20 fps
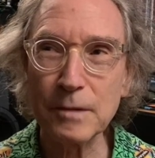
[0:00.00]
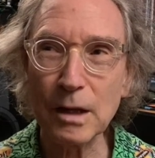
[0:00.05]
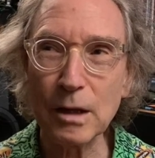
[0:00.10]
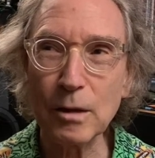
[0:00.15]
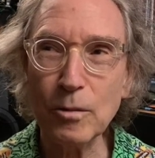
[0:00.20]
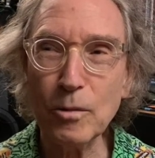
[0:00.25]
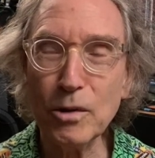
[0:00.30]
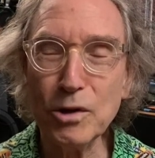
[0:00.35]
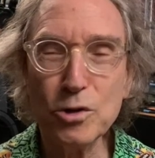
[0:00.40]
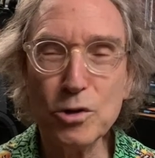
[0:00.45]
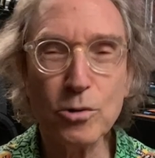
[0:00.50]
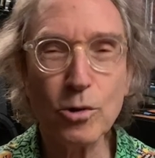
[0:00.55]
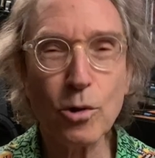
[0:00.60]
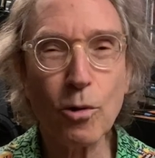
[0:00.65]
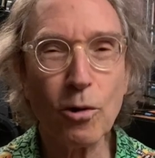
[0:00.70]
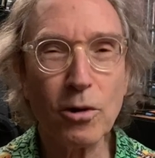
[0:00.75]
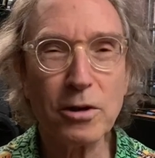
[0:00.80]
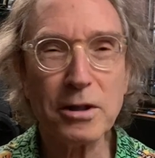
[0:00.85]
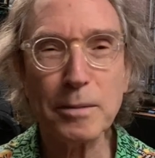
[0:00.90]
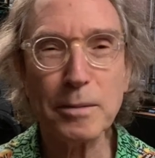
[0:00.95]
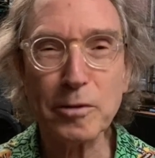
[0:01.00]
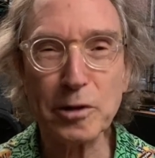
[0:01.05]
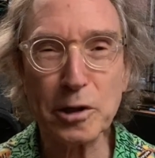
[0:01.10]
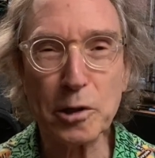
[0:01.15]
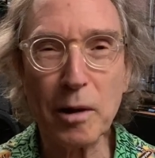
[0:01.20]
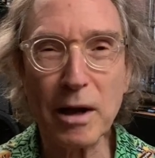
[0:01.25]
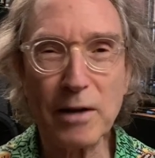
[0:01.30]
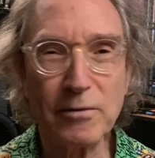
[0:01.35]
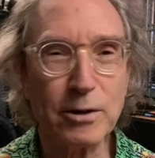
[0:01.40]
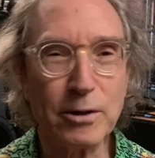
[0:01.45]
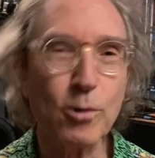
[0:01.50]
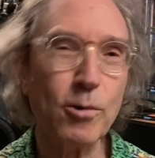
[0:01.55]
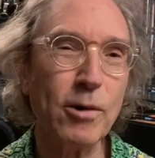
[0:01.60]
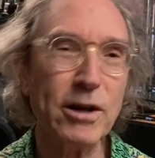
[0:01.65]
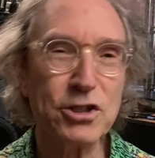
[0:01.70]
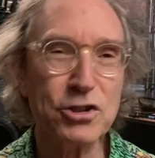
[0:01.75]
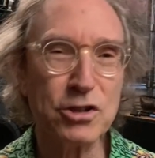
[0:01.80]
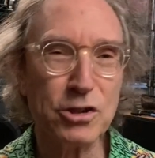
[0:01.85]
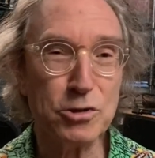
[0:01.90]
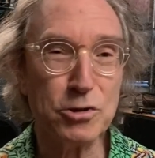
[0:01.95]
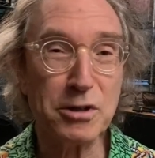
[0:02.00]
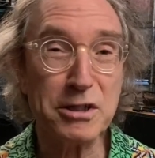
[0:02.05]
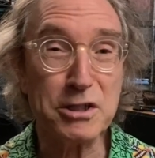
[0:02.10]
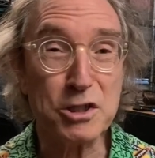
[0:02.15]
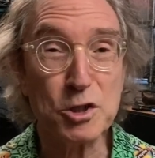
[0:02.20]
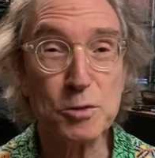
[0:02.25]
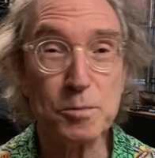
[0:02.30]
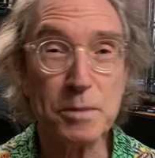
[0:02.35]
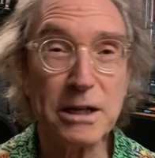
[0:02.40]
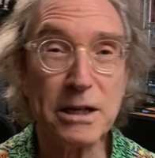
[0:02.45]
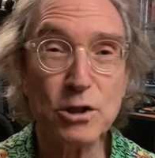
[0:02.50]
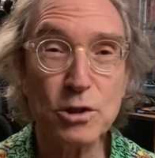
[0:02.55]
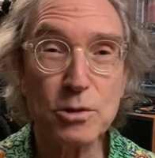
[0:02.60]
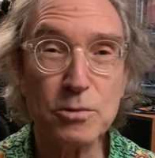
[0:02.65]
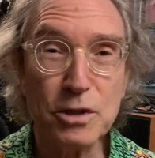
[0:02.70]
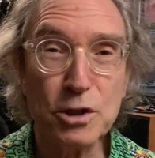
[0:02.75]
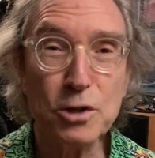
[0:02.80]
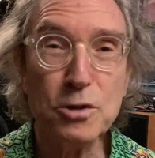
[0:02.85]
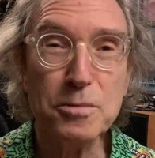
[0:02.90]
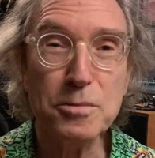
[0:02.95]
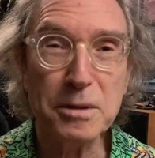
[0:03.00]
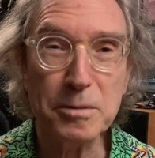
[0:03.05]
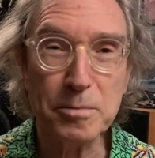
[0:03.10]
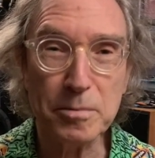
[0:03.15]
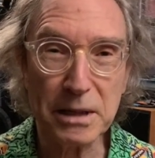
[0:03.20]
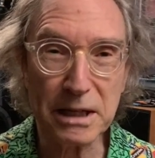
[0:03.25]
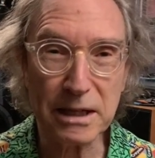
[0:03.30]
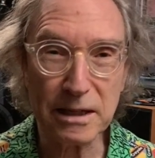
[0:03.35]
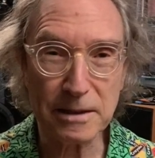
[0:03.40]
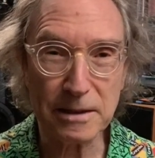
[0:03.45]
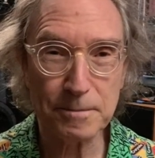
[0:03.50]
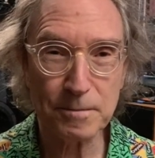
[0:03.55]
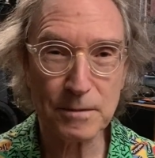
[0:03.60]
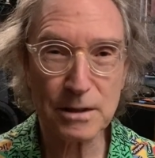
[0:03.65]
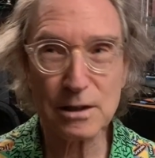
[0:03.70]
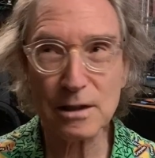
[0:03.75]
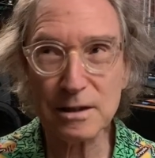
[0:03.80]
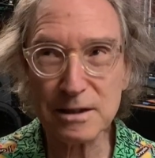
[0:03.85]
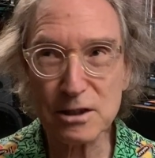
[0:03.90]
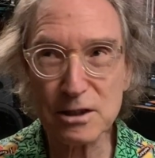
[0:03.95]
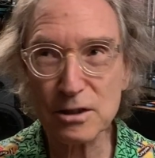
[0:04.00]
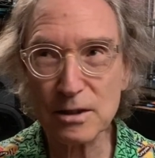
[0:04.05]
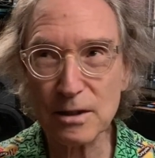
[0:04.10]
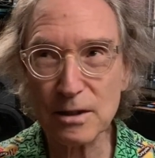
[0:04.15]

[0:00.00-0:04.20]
when you call them or you have a question, you can speak to a human being. At least